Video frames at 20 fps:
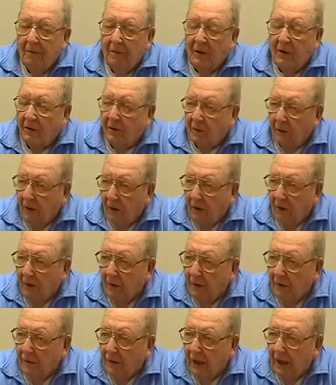
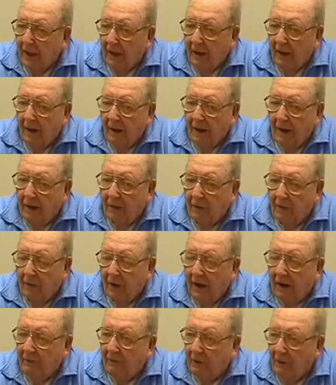destroyers had a, had a
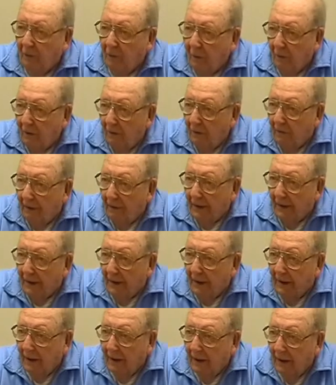draft of twelve feet
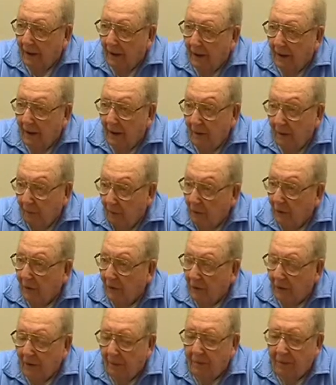and
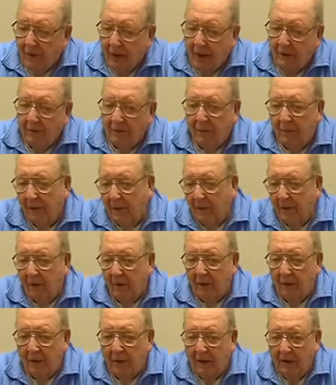more sometimes. It
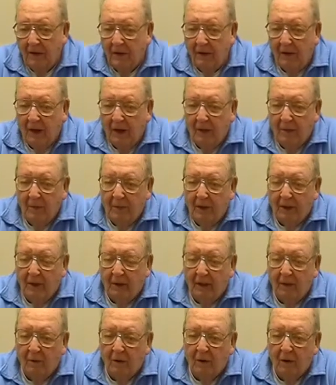all depends on how big
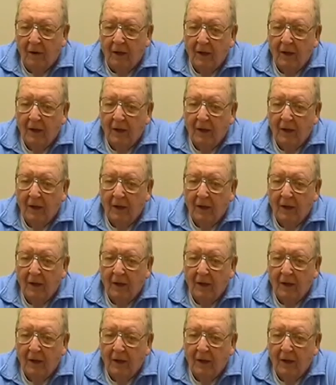they were,